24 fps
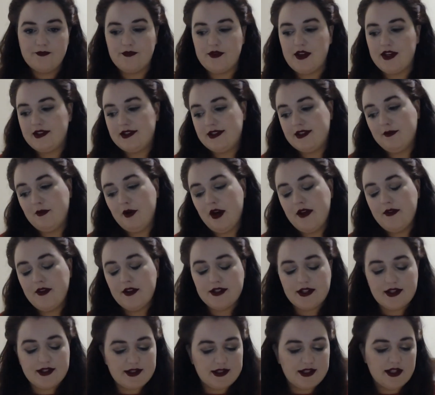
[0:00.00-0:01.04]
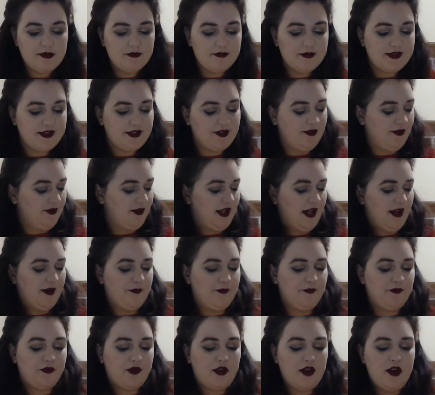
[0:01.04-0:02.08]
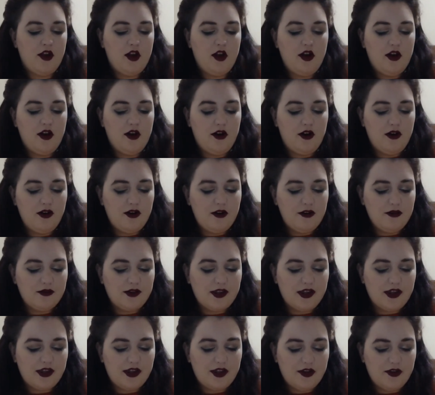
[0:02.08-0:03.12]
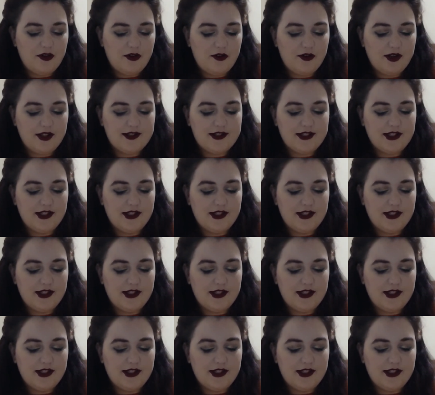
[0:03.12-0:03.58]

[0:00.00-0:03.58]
That's the brand that does them. So yeah. Oh, cute. It's a